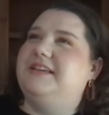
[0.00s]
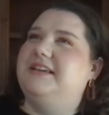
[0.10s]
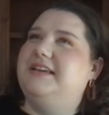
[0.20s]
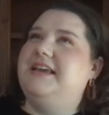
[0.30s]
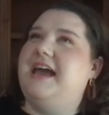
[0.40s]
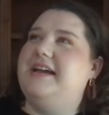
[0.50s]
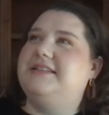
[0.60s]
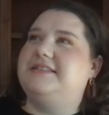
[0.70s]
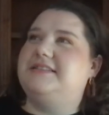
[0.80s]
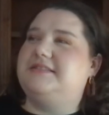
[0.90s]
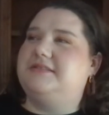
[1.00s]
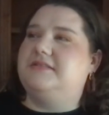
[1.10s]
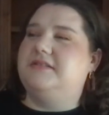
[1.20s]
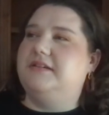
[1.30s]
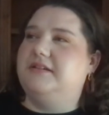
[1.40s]
yeah, it's
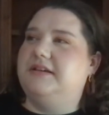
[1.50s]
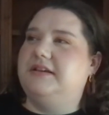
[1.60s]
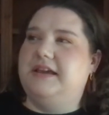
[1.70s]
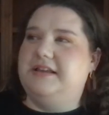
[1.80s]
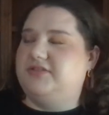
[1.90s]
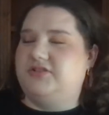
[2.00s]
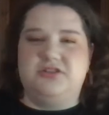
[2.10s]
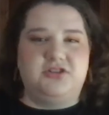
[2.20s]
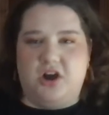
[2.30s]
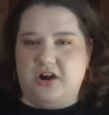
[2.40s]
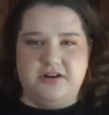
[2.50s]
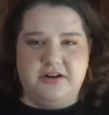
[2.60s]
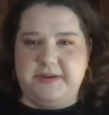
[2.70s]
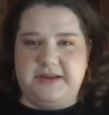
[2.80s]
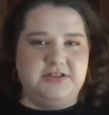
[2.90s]
just harder
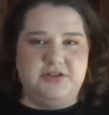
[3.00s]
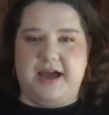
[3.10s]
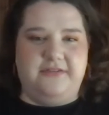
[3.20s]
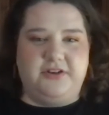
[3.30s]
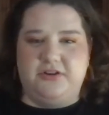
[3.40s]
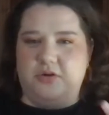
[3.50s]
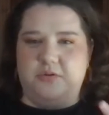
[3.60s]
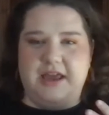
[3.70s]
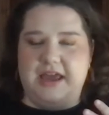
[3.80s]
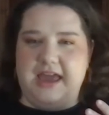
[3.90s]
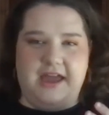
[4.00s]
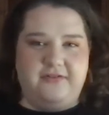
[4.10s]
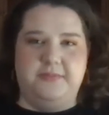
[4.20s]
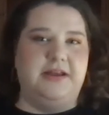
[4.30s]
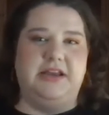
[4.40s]
because you have to know what
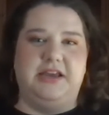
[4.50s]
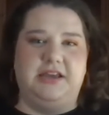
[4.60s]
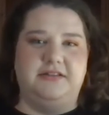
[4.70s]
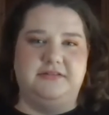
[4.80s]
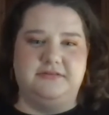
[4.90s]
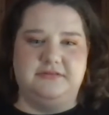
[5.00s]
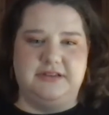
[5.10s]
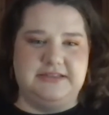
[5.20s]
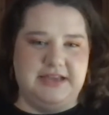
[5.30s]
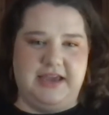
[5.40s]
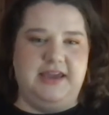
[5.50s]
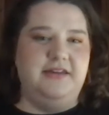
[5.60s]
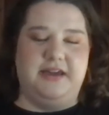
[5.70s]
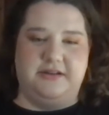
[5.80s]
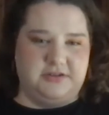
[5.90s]
everybody is
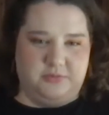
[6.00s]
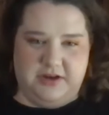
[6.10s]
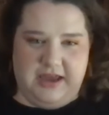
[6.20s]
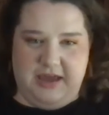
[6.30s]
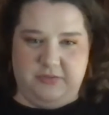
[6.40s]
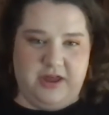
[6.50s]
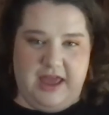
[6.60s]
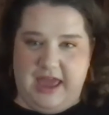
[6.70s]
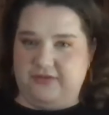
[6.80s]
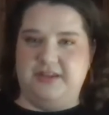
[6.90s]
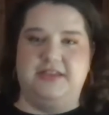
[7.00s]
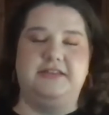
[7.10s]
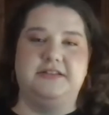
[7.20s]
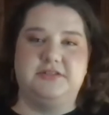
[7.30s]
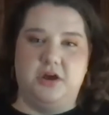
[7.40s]
saying and just what everything
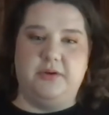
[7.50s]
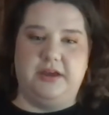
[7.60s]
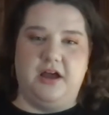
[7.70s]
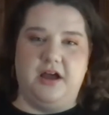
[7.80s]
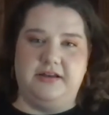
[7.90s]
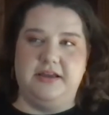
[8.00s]
that's going on,